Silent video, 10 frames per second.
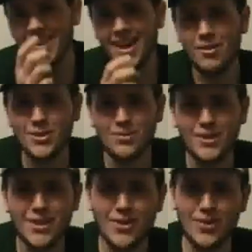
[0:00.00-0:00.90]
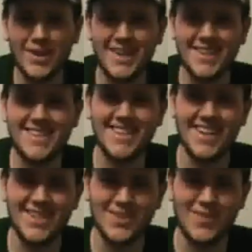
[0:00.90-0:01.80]
that was one of the greatest
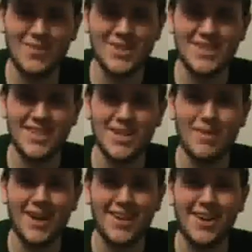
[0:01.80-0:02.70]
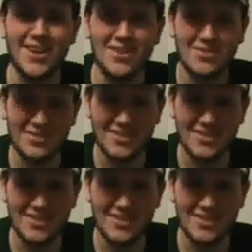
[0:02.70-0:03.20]
things I've ever seen in my life.